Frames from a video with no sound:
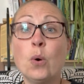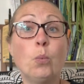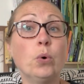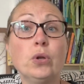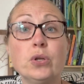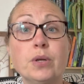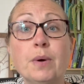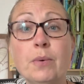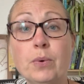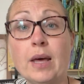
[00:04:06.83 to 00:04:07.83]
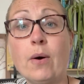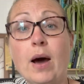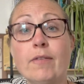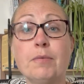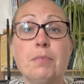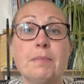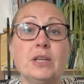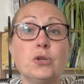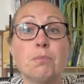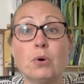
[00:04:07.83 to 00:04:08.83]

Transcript: wouldn't do it without having permission.